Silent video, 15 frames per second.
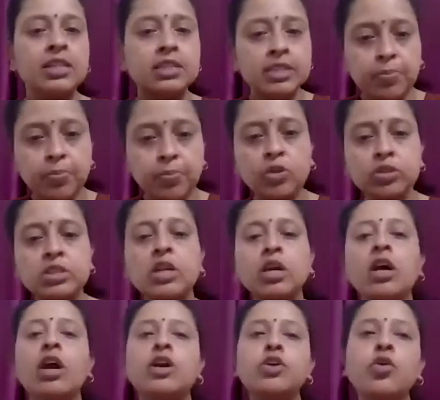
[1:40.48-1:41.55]
Suppose
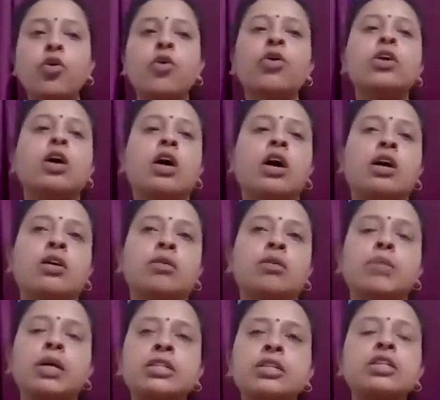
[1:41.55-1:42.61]
your
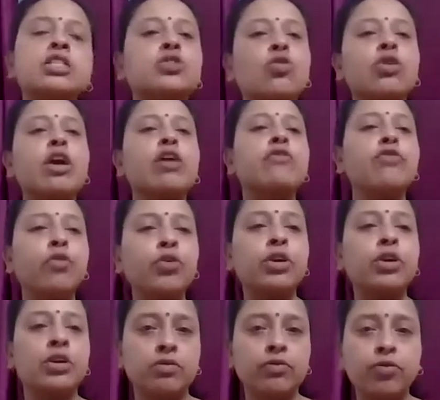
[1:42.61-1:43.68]
mother is cooking food
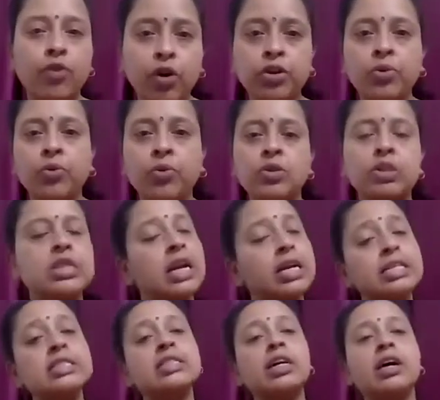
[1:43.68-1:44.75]
for you. That
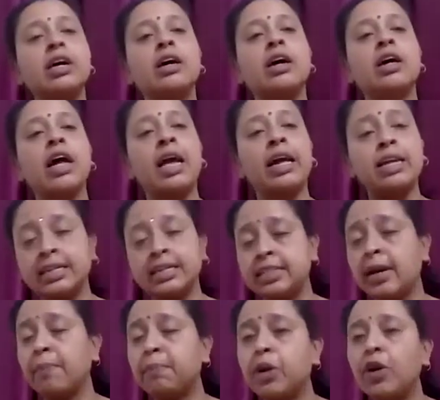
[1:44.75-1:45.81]
is an
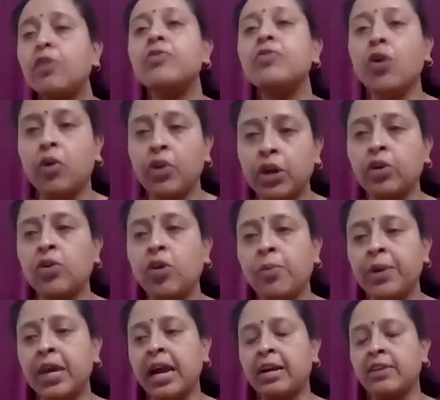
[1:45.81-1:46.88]
example of
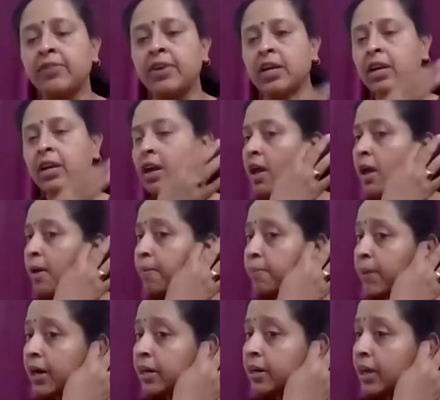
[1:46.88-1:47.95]
non-economic activity.
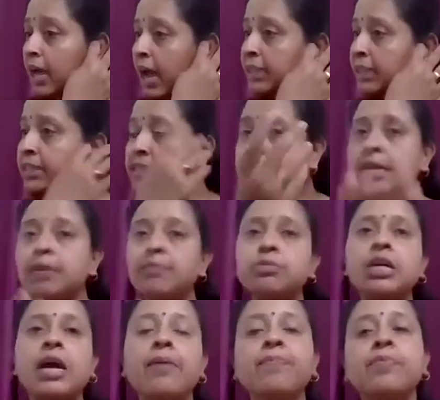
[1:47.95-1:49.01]
But at the same
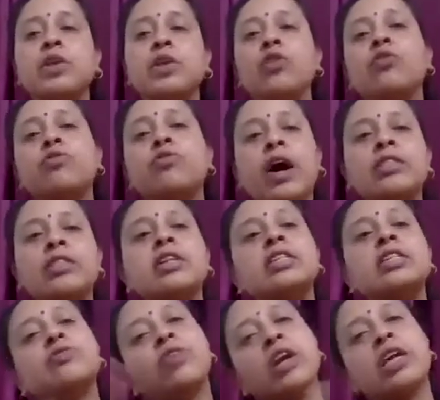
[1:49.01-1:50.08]
time, your father
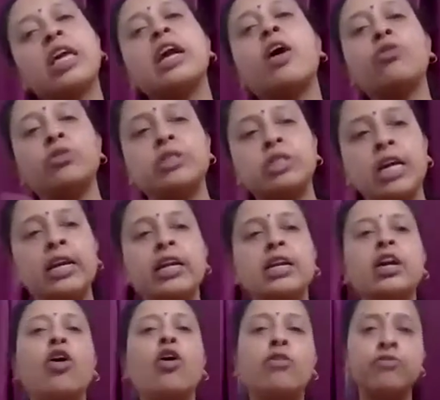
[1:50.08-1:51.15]
is working outside in an
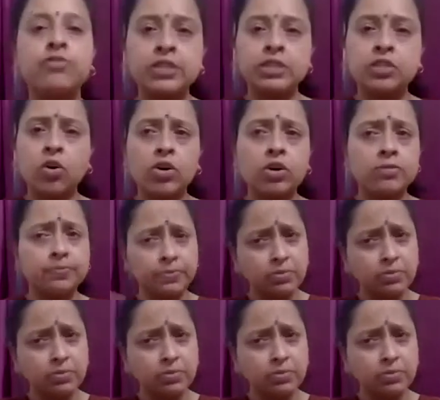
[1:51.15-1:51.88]
office or